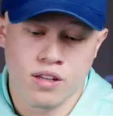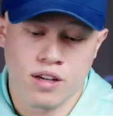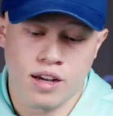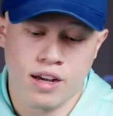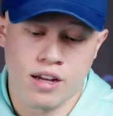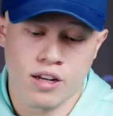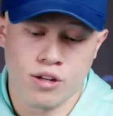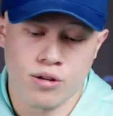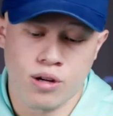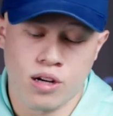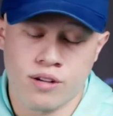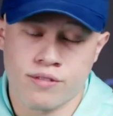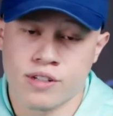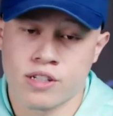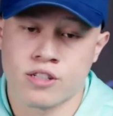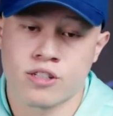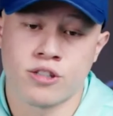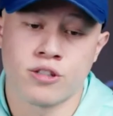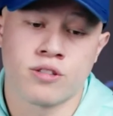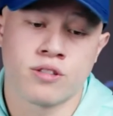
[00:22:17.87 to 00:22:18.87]
And you have
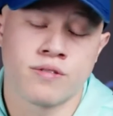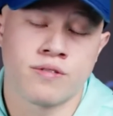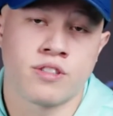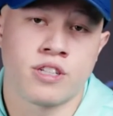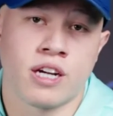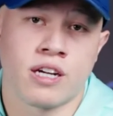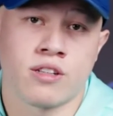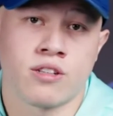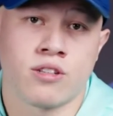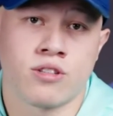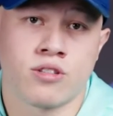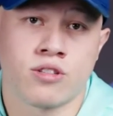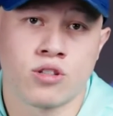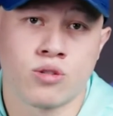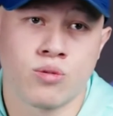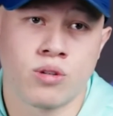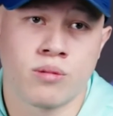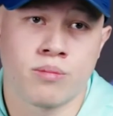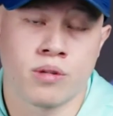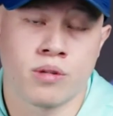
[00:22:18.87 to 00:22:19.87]
exclusive chances
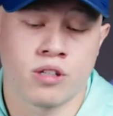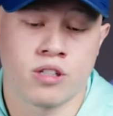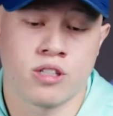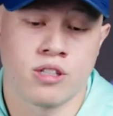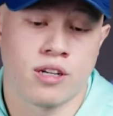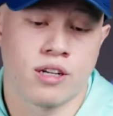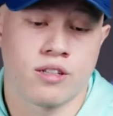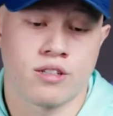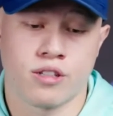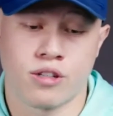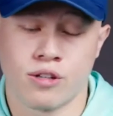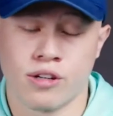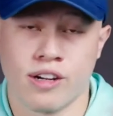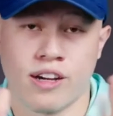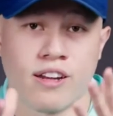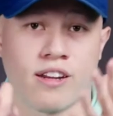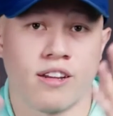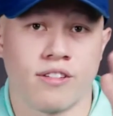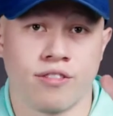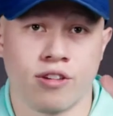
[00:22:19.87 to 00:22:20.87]
to win merchandise. So
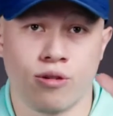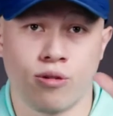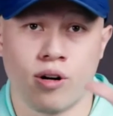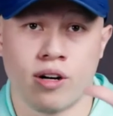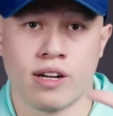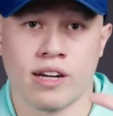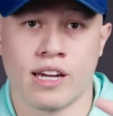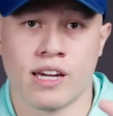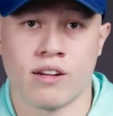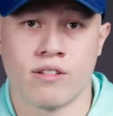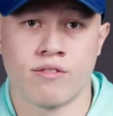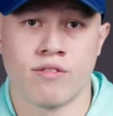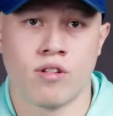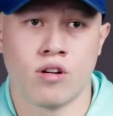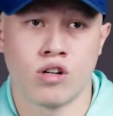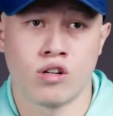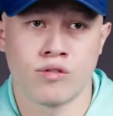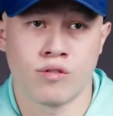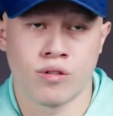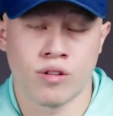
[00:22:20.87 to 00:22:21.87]
again, if you want to get
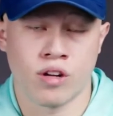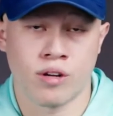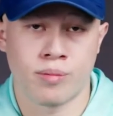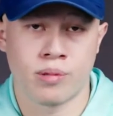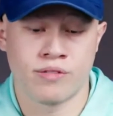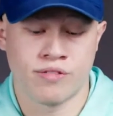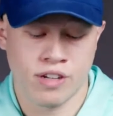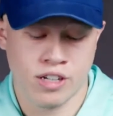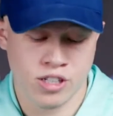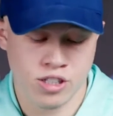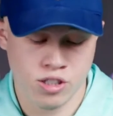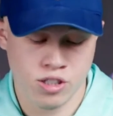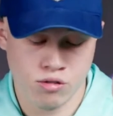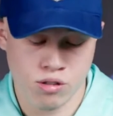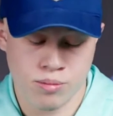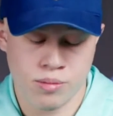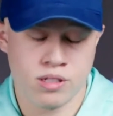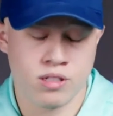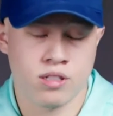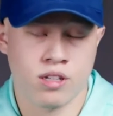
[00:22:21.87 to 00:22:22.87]
involved with our professional
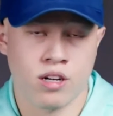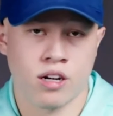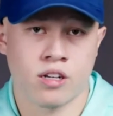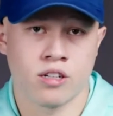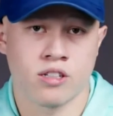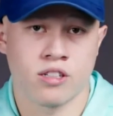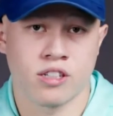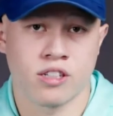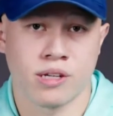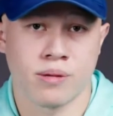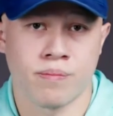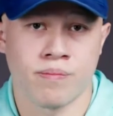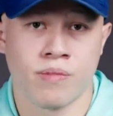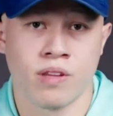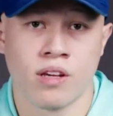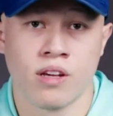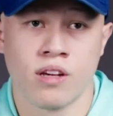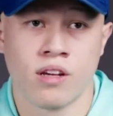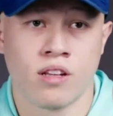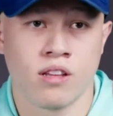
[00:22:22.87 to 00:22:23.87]
women's soccer team,
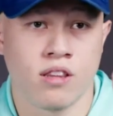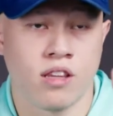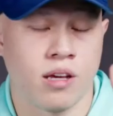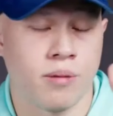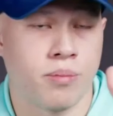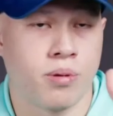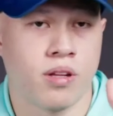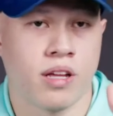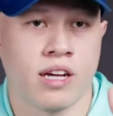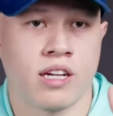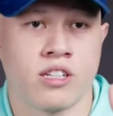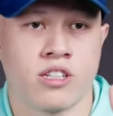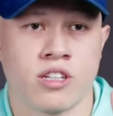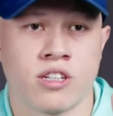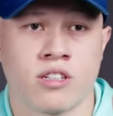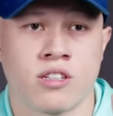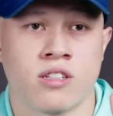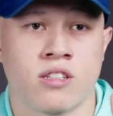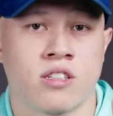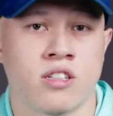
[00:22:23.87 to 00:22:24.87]
they play
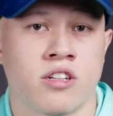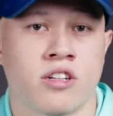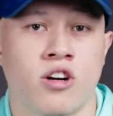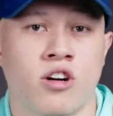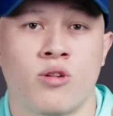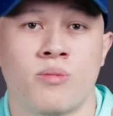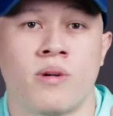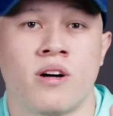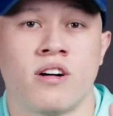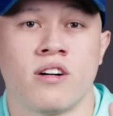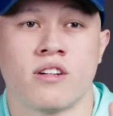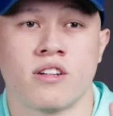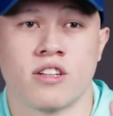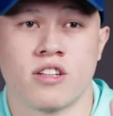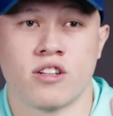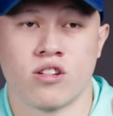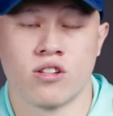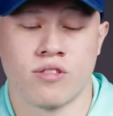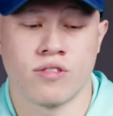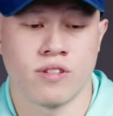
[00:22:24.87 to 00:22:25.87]
just in Tacoma.
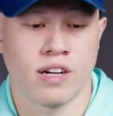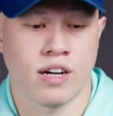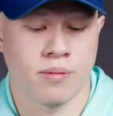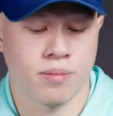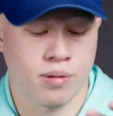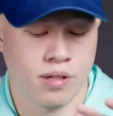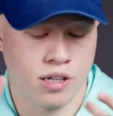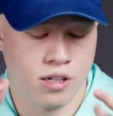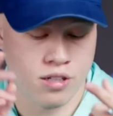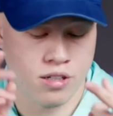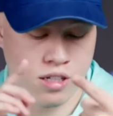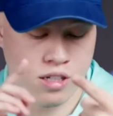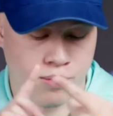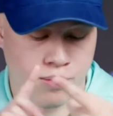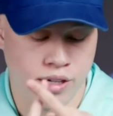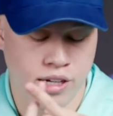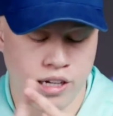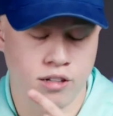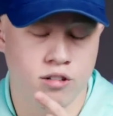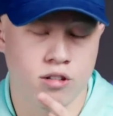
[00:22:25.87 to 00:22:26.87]
You know, you've got players like
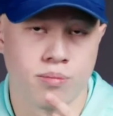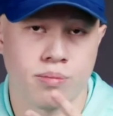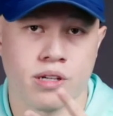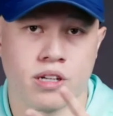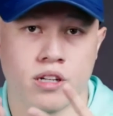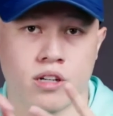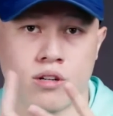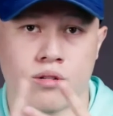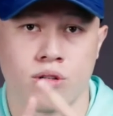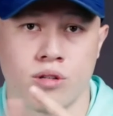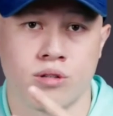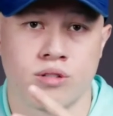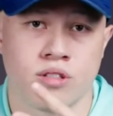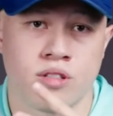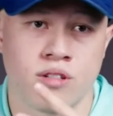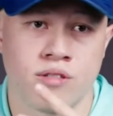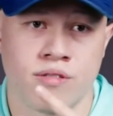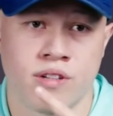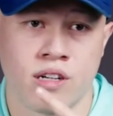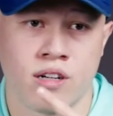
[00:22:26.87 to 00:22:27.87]
Megan Rapinoe, Rose
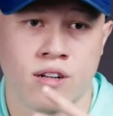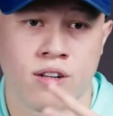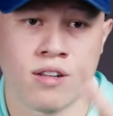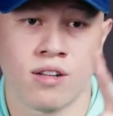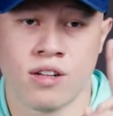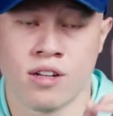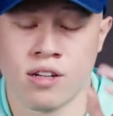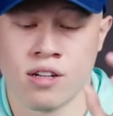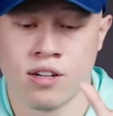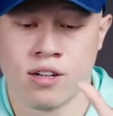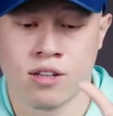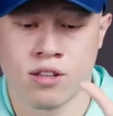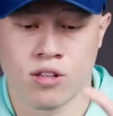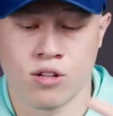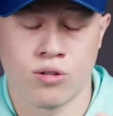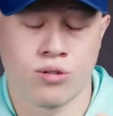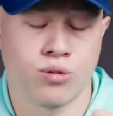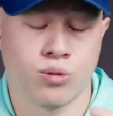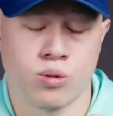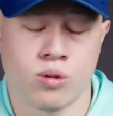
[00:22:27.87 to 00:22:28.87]
Lavelle,
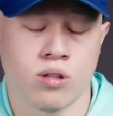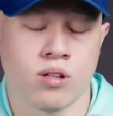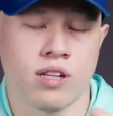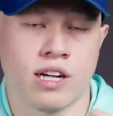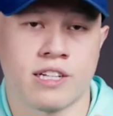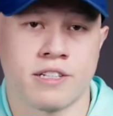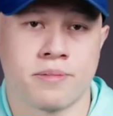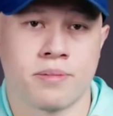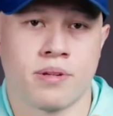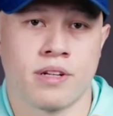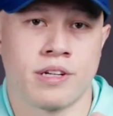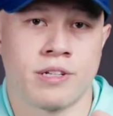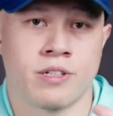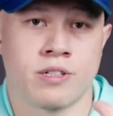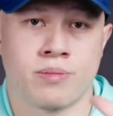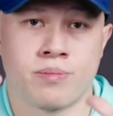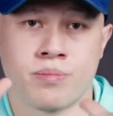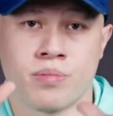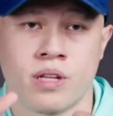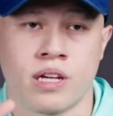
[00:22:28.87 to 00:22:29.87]
those world-class
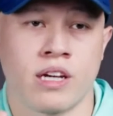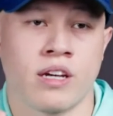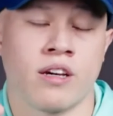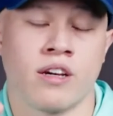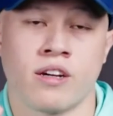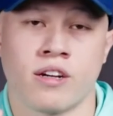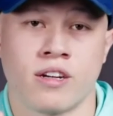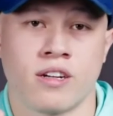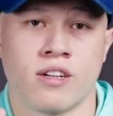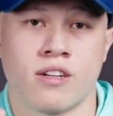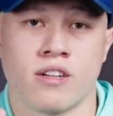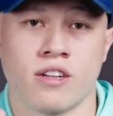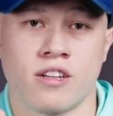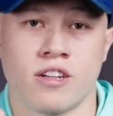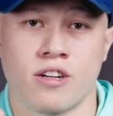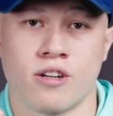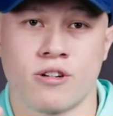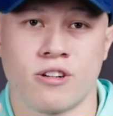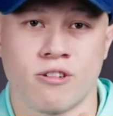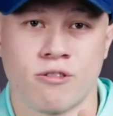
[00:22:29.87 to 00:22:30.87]
players play here. You
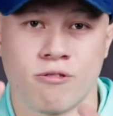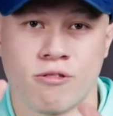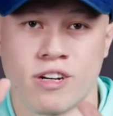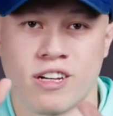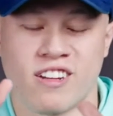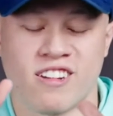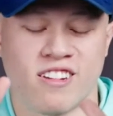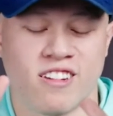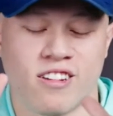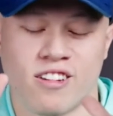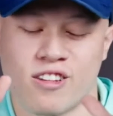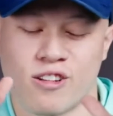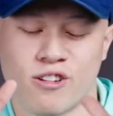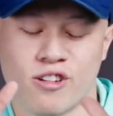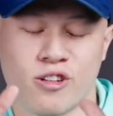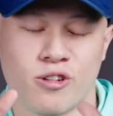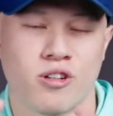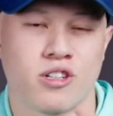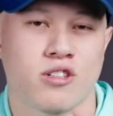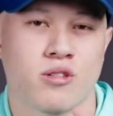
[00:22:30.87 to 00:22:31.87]
know, when the
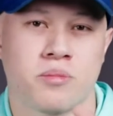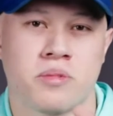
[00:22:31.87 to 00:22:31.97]
U.S.